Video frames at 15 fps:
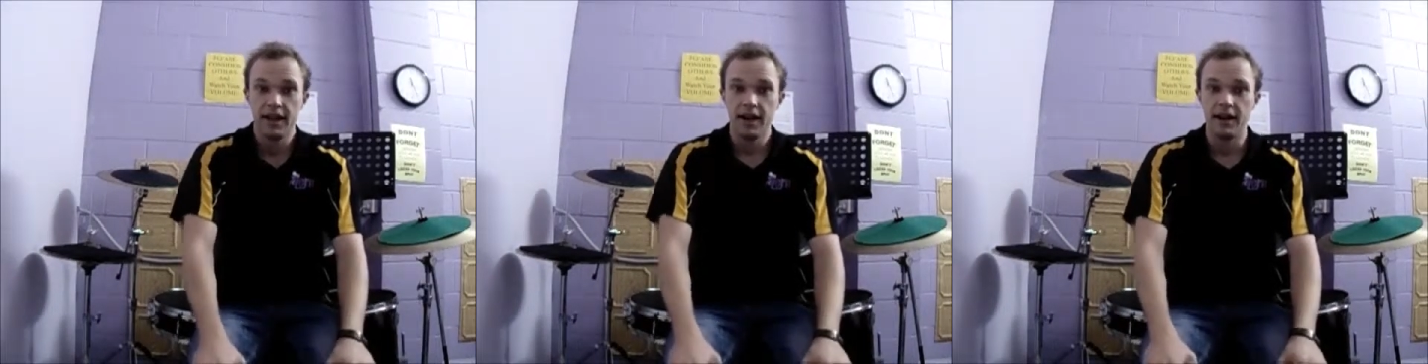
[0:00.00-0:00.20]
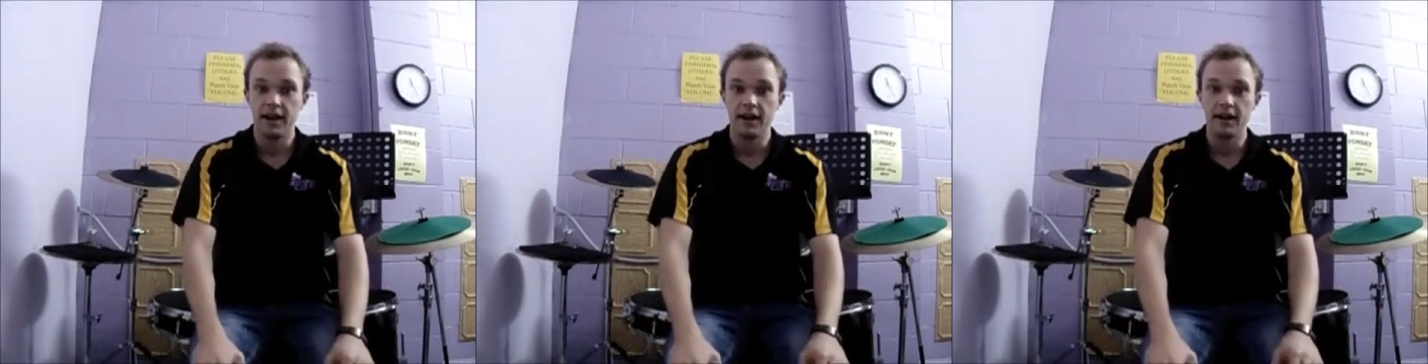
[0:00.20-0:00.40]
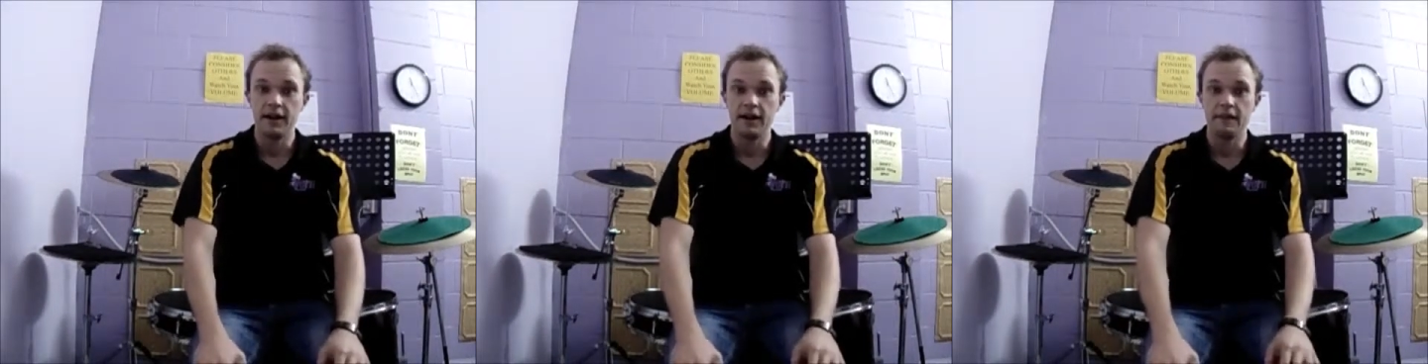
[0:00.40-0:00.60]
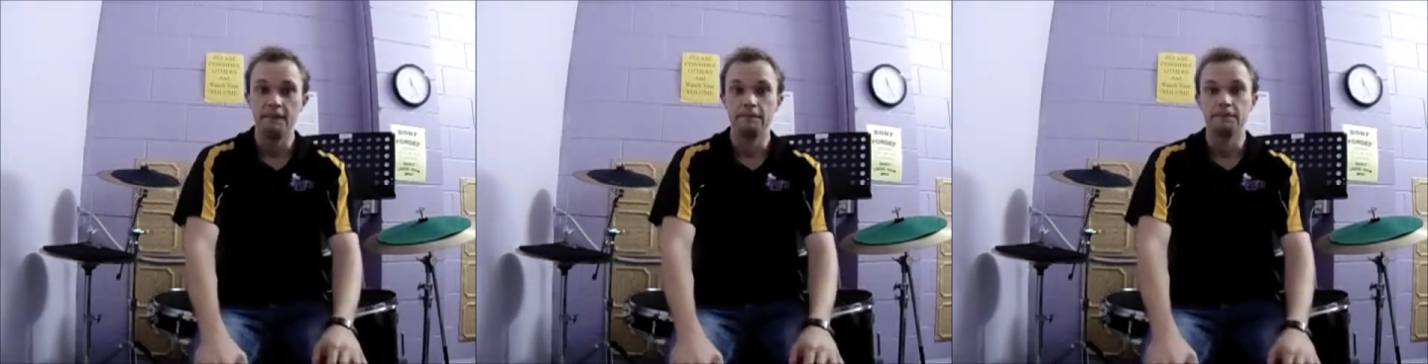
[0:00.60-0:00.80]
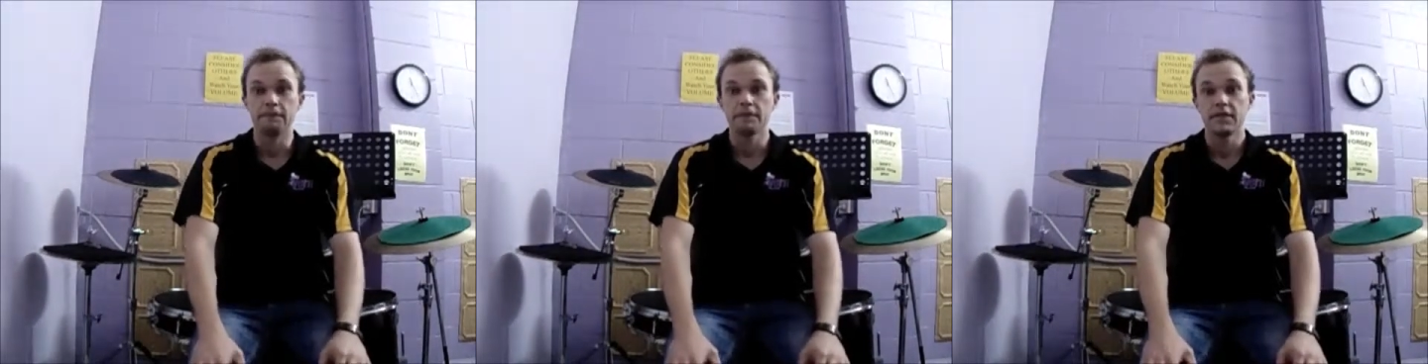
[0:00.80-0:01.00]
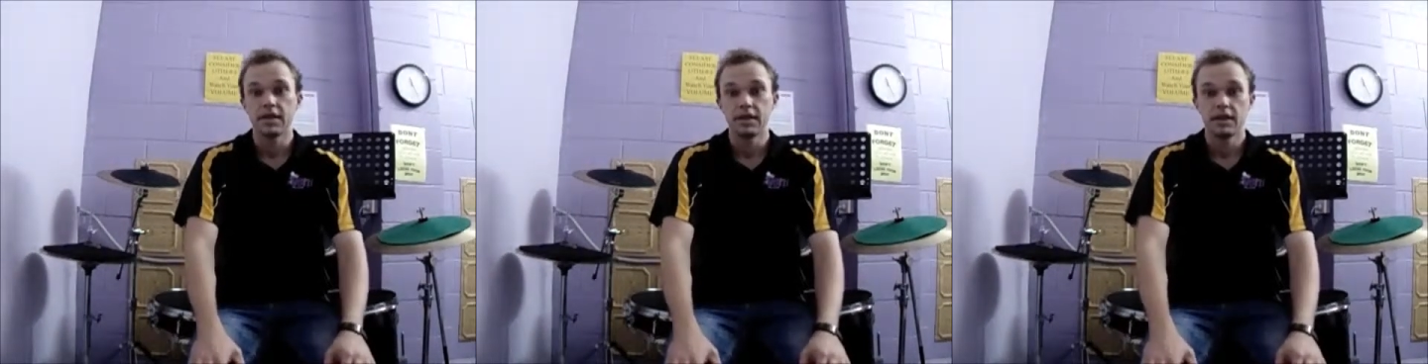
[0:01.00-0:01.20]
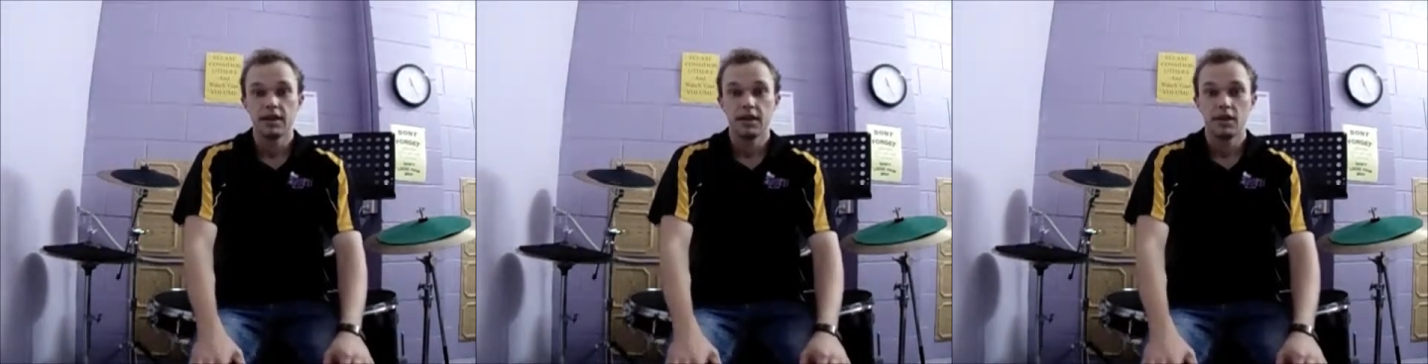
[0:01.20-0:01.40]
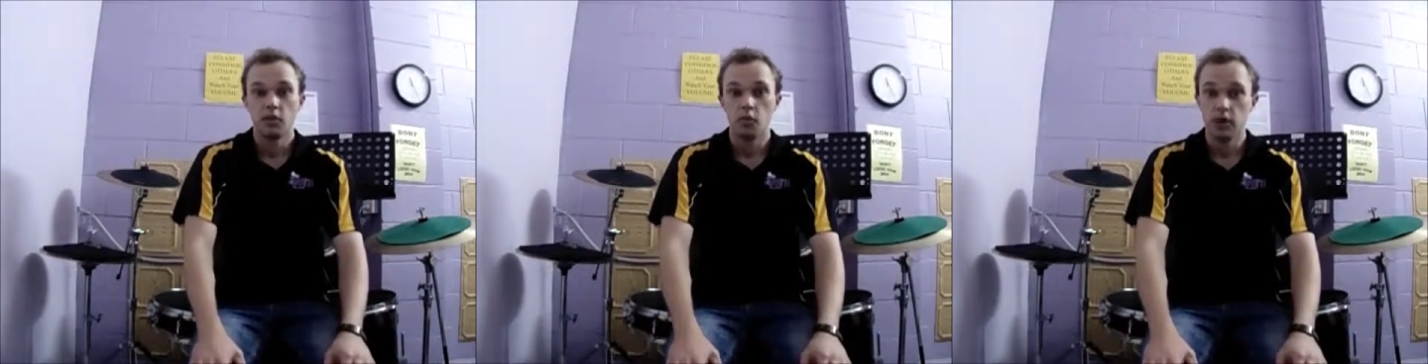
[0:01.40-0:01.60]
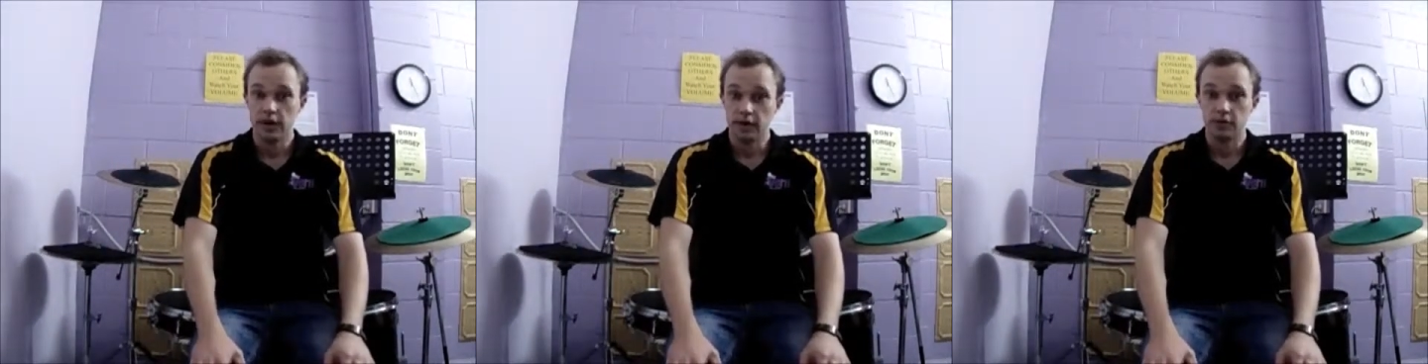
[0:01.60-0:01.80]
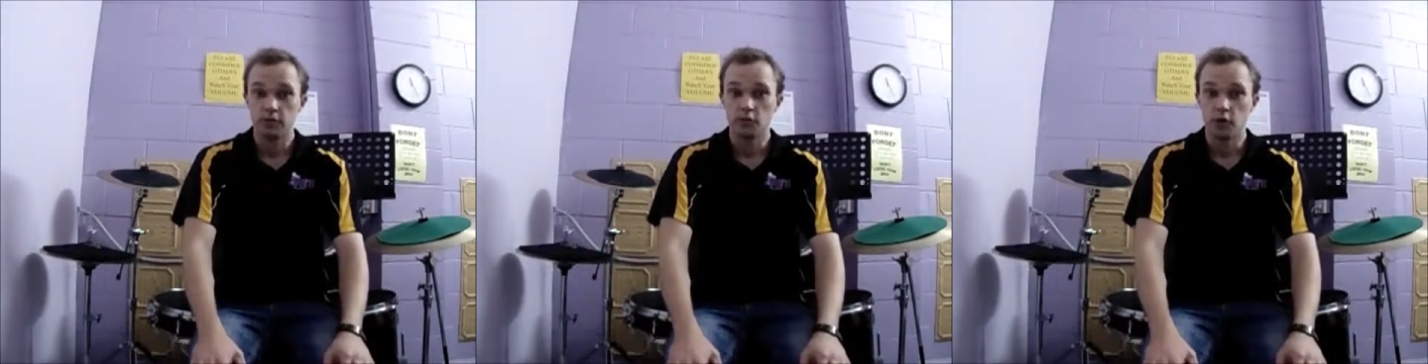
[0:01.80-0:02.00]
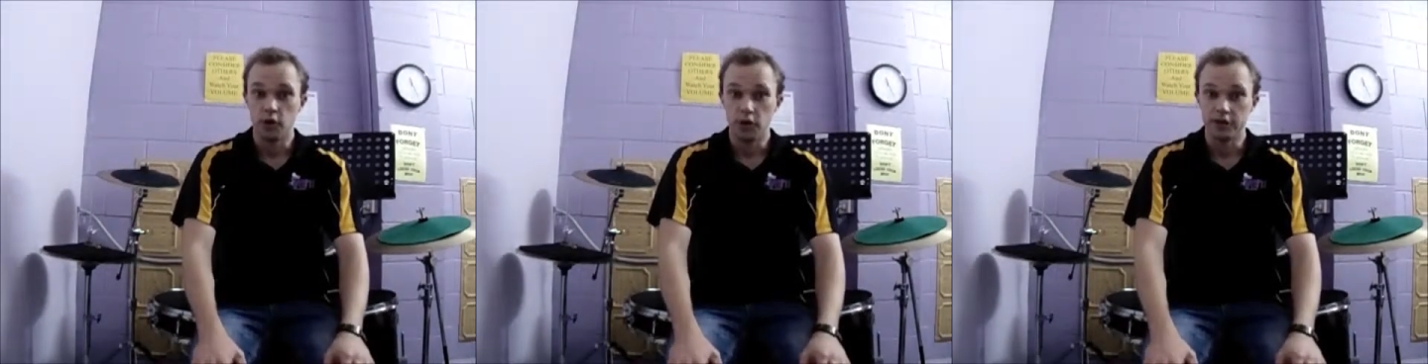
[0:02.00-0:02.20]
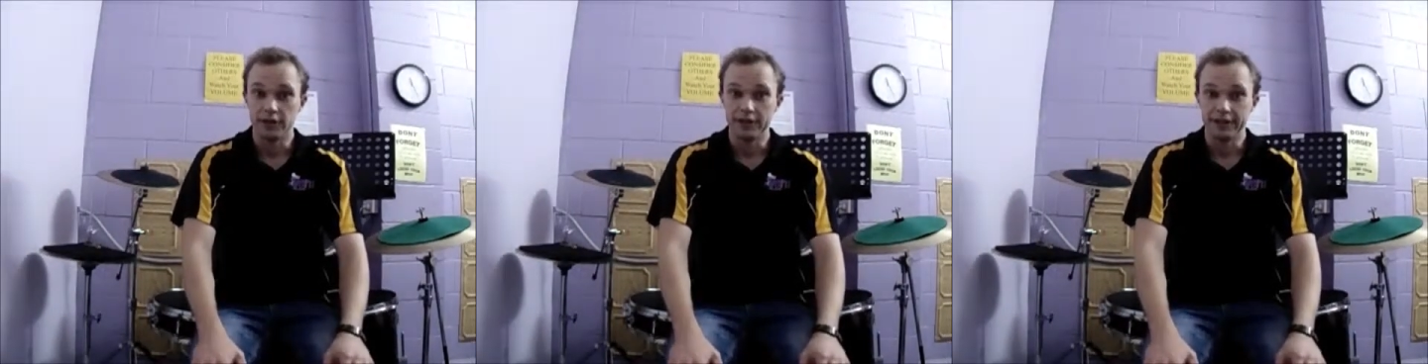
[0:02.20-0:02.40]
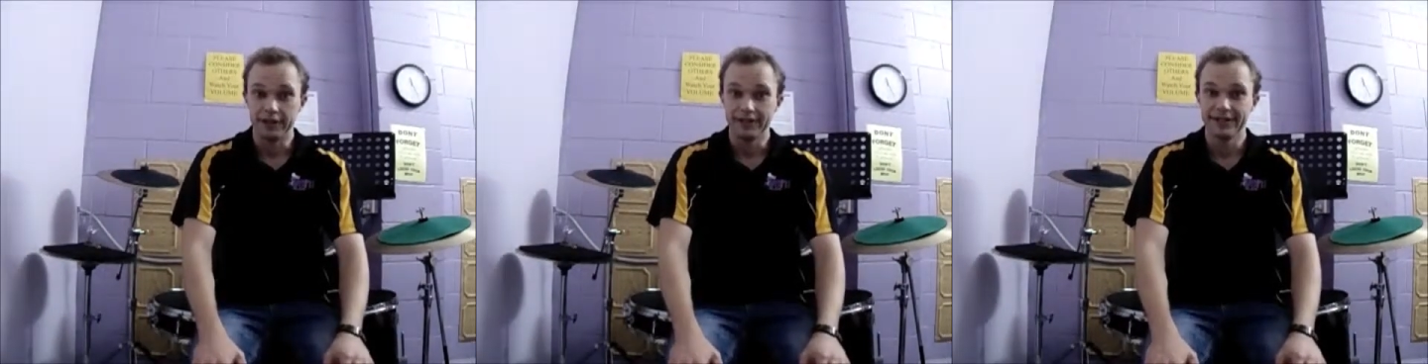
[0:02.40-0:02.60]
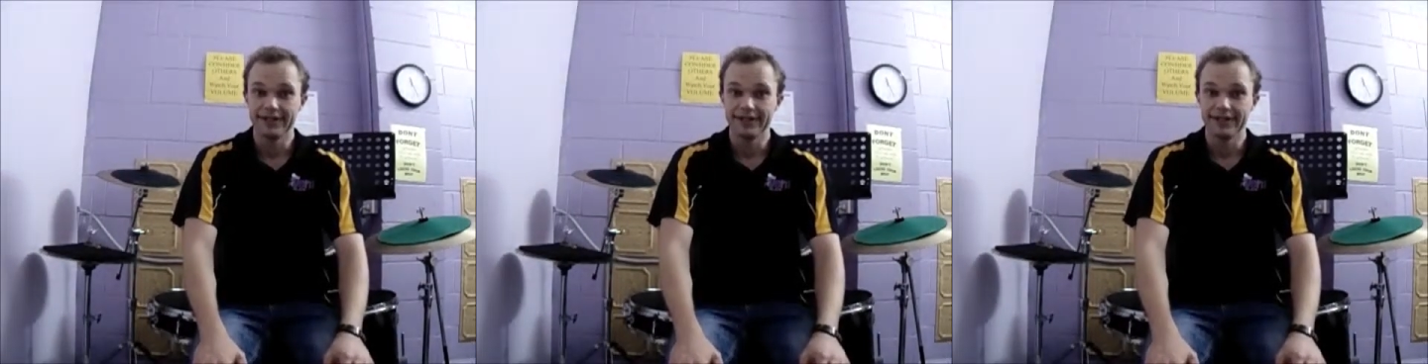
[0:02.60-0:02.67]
when it's working.